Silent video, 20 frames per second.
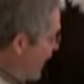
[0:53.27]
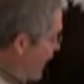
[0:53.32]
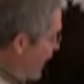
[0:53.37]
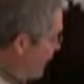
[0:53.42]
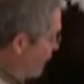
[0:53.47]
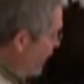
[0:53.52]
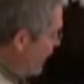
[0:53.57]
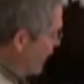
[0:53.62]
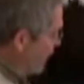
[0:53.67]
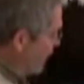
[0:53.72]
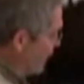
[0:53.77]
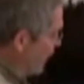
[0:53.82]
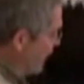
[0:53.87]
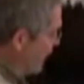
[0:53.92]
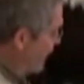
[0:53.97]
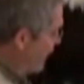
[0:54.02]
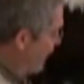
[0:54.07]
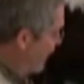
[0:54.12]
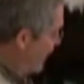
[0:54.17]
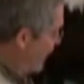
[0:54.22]
If we could look
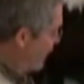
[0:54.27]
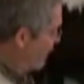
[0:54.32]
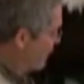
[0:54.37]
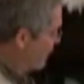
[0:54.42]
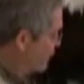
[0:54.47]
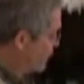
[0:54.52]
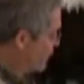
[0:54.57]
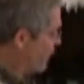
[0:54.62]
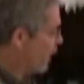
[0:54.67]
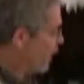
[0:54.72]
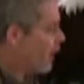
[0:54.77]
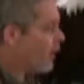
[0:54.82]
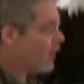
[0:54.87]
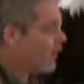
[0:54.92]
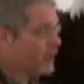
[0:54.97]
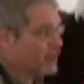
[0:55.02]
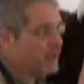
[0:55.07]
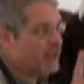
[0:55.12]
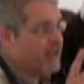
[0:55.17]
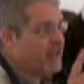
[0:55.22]
at an eagle's toe
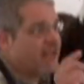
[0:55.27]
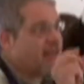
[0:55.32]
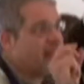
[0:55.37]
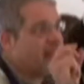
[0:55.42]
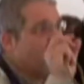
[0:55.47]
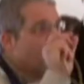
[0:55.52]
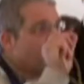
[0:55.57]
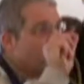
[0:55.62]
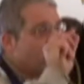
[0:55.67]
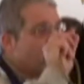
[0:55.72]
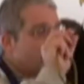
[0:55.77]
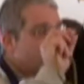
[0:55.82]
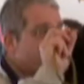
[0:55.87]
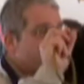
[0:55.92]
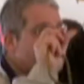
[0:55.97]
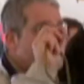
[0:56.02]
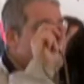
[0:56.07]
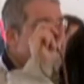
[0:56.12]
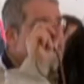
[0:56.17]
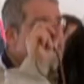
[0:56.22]
underneath, you'd
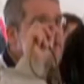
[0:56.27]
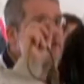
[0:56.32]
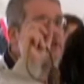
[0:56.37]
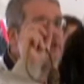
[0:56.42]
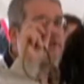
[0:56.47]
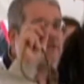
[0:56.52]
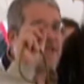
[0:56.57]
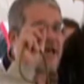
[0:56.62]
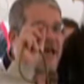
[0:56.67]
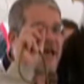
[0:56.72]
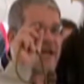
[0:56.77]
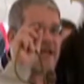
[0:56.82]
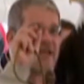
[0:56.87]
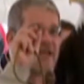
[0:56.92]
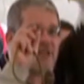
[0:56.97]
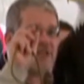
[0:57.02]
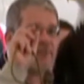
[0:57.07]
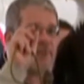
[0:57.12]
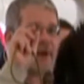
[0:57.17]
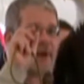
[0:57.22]
see these little tiny
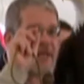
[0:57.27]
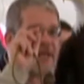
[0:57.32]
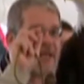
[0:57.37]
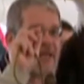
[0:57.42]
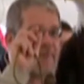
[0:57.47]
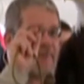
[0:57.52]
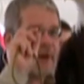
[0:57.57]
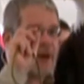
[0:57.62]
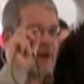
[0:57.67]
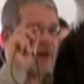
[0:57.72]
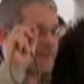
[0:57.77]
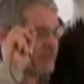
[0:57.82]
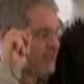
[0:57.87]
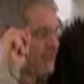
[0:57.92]
spiky bumps.